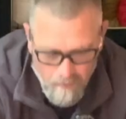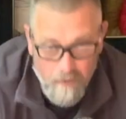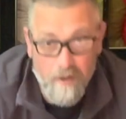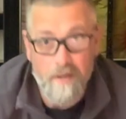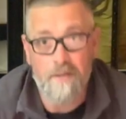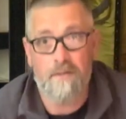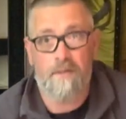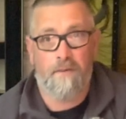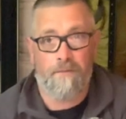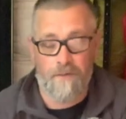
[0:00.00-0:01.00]
Right,
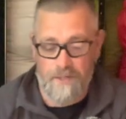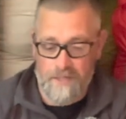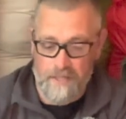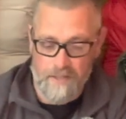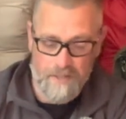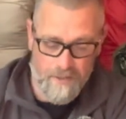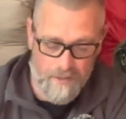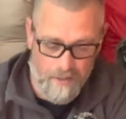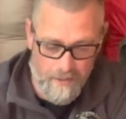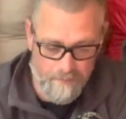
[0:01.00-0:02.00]
so the first thing that's
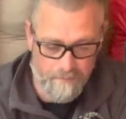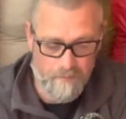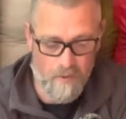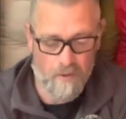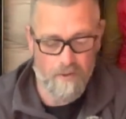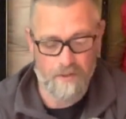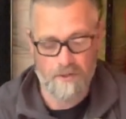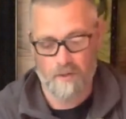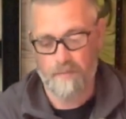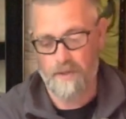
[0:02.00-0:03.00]
inside, on the
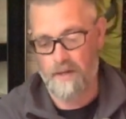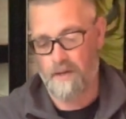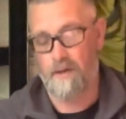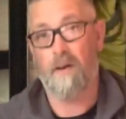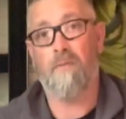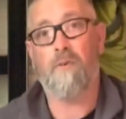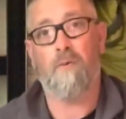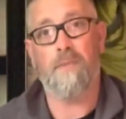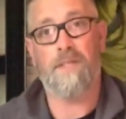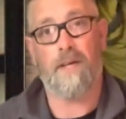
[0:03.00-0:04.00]
top there, I've
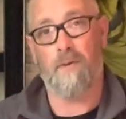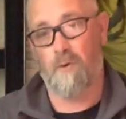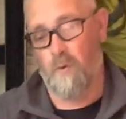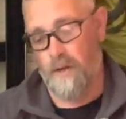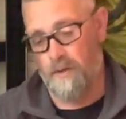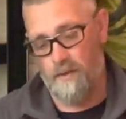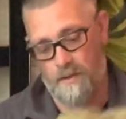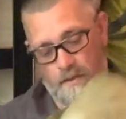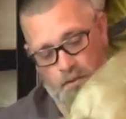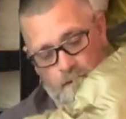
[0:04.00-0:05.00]
got my down quilt
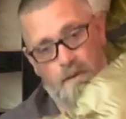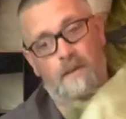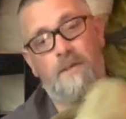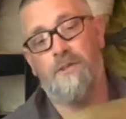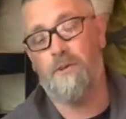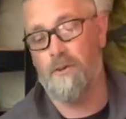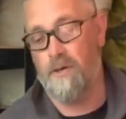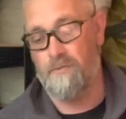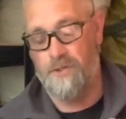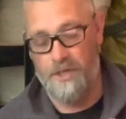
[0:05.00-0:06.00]
that good
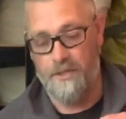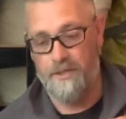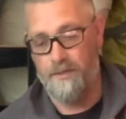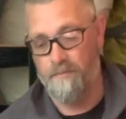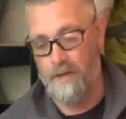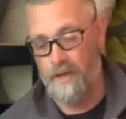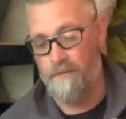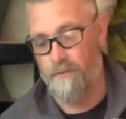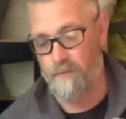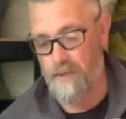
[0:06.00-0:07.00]
old Ginge made
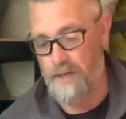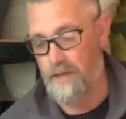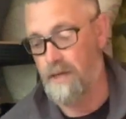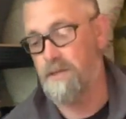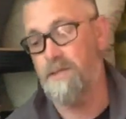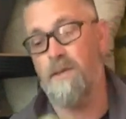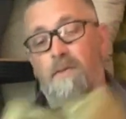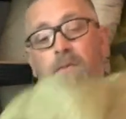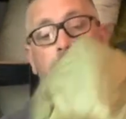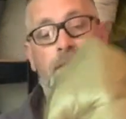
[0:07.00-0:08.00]
for me here.
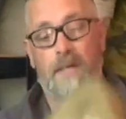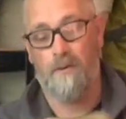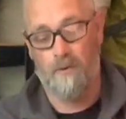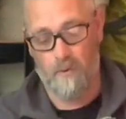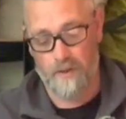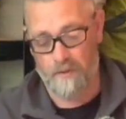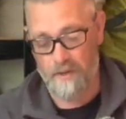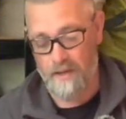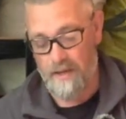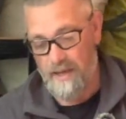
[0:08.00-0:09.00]
So this down quilt,
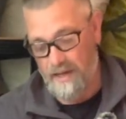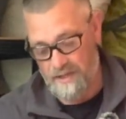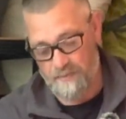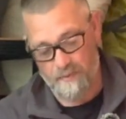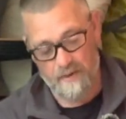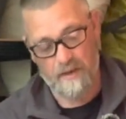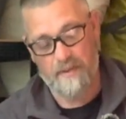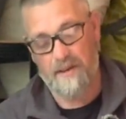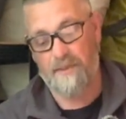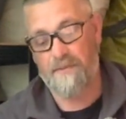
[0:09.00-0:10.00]
it's probably
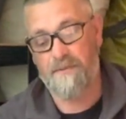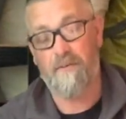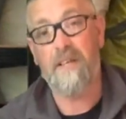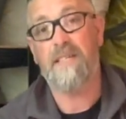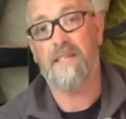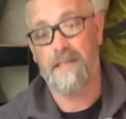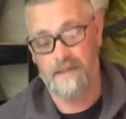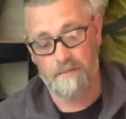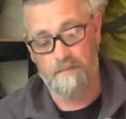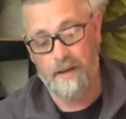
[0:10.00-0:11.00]
about a
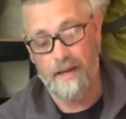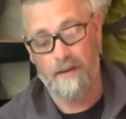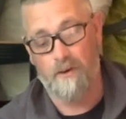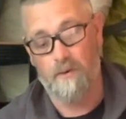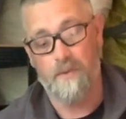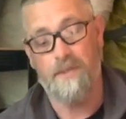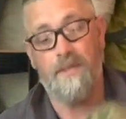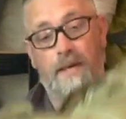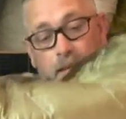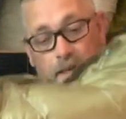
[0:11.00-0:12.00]
3-season bag, I would
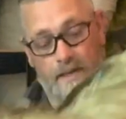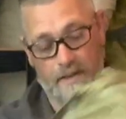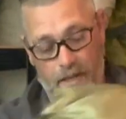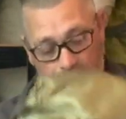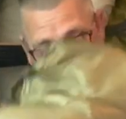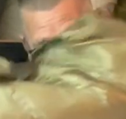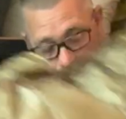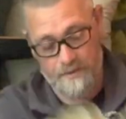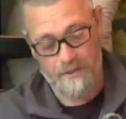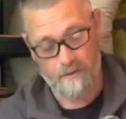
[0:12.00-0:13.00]
say it is, and it's
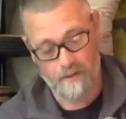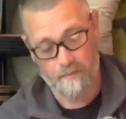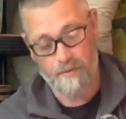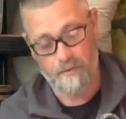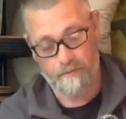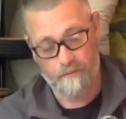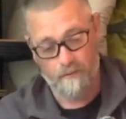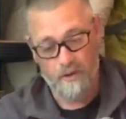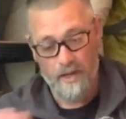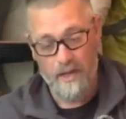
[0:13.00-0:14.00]
absolutely
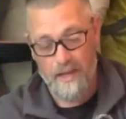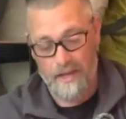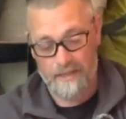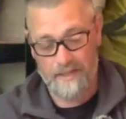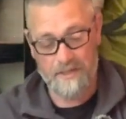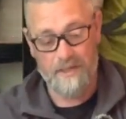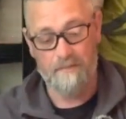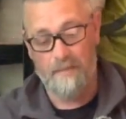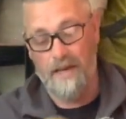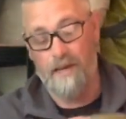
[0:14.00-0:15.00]
beautiful. It's actually
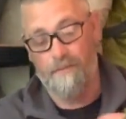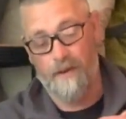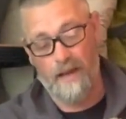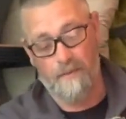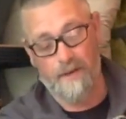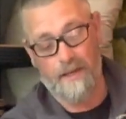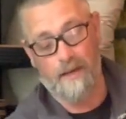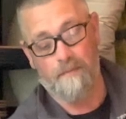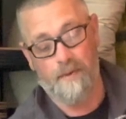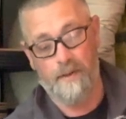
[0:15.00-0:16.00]
made for hammock
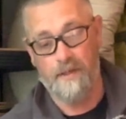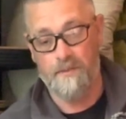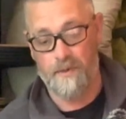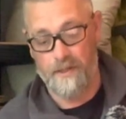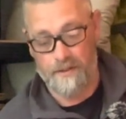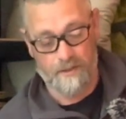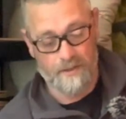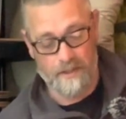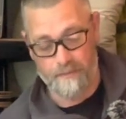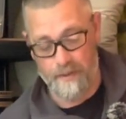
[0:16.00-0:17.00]
camping, this one is,
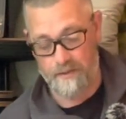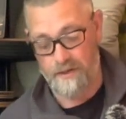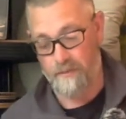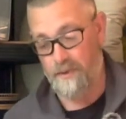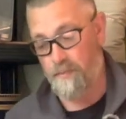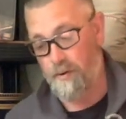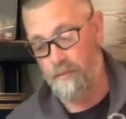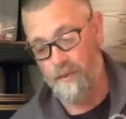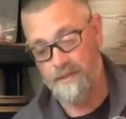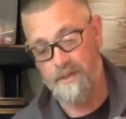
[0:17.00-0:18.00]
because he's built it with the
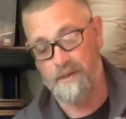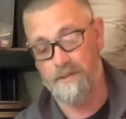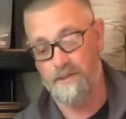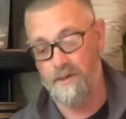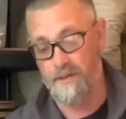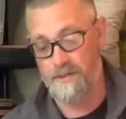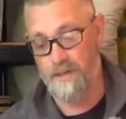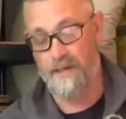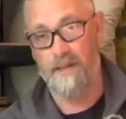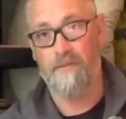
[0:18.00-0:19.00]
poppets down the side, so
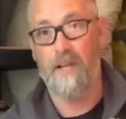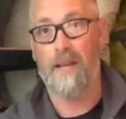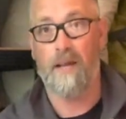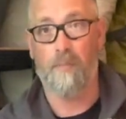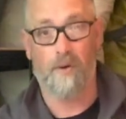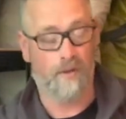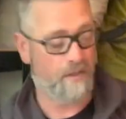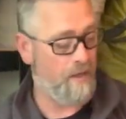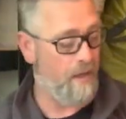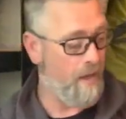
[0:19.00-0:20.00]
you can have your leg
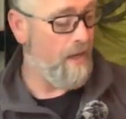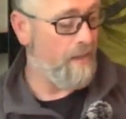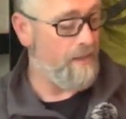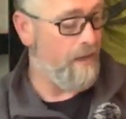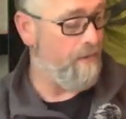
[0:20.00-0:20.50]
box down